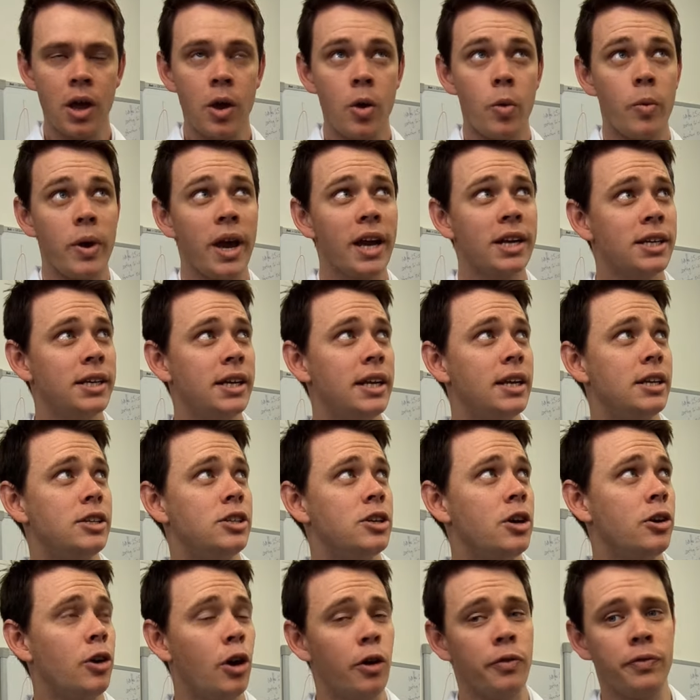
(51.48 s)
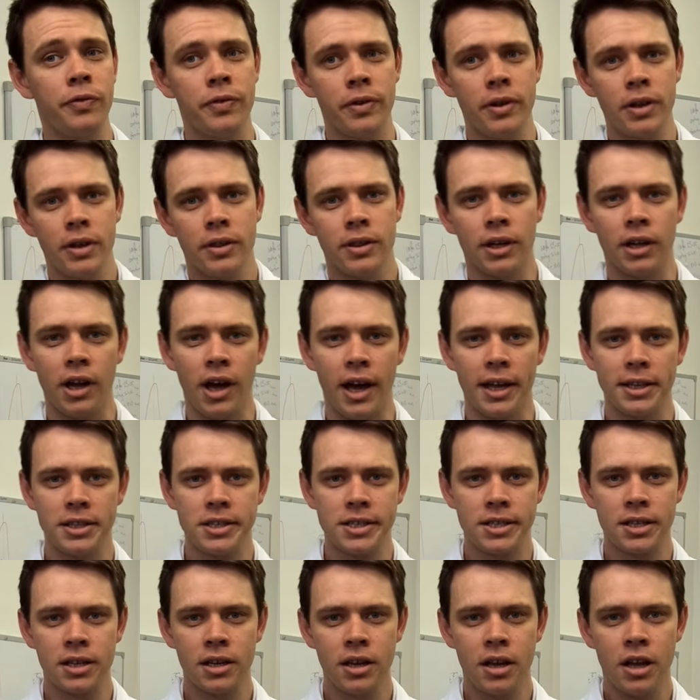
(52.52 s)
we actually need to turn off the
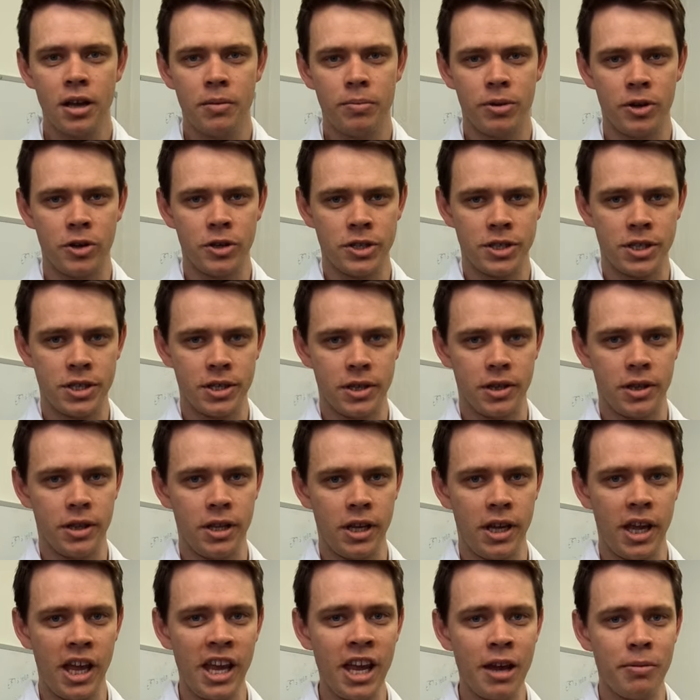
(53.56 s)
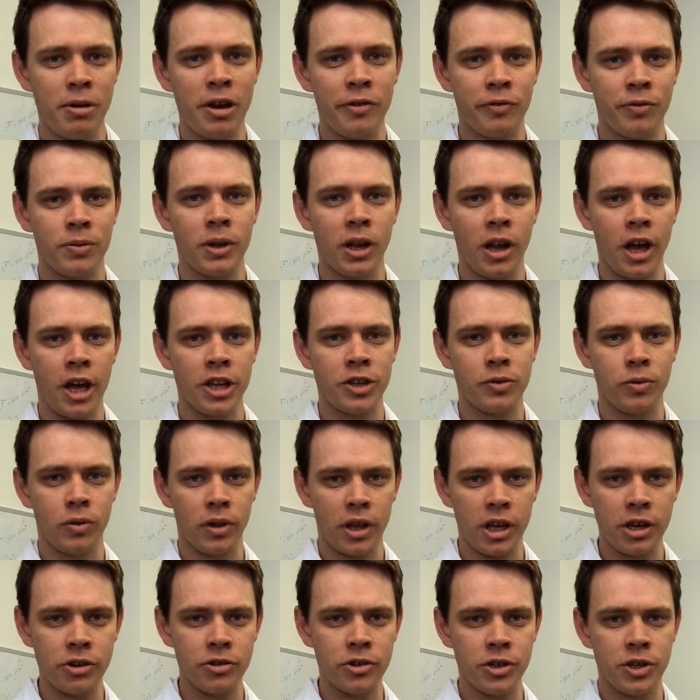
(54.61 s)
lights because the EMF from the lights will
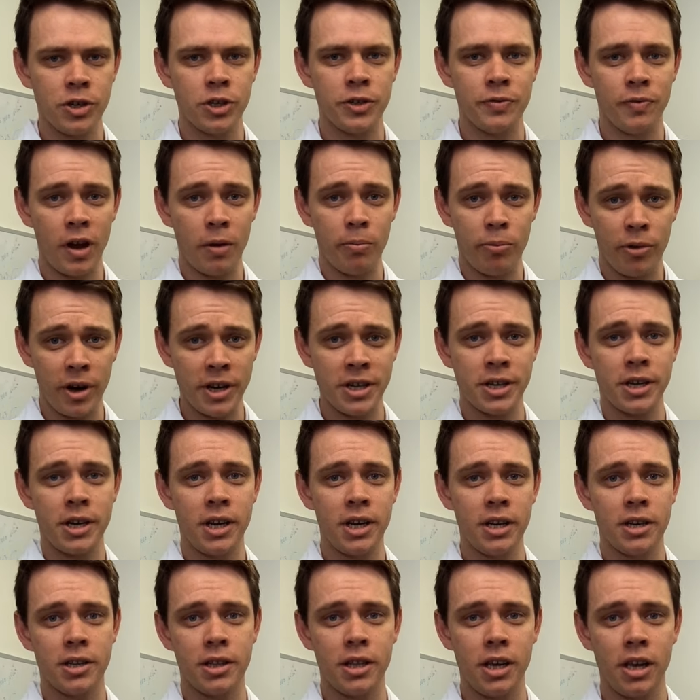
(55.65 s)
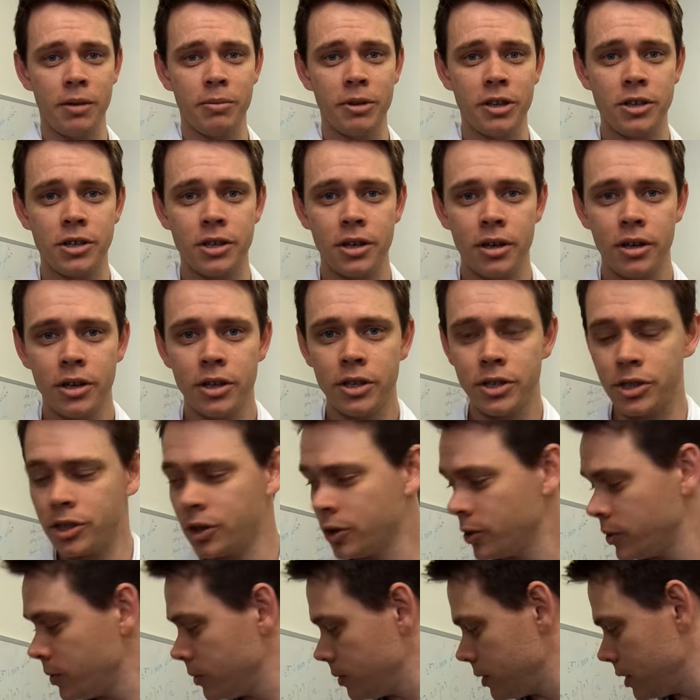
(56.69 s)
introduce vibration into the image.
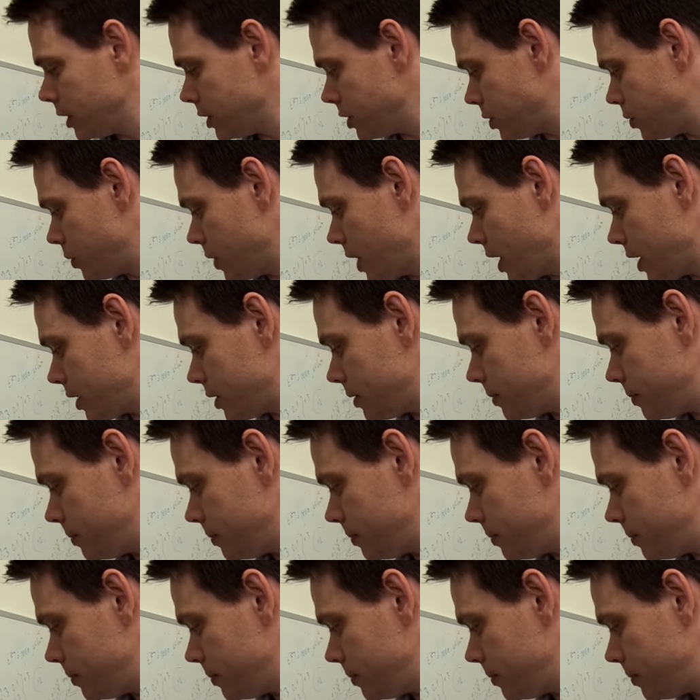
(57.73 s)
So let's do that.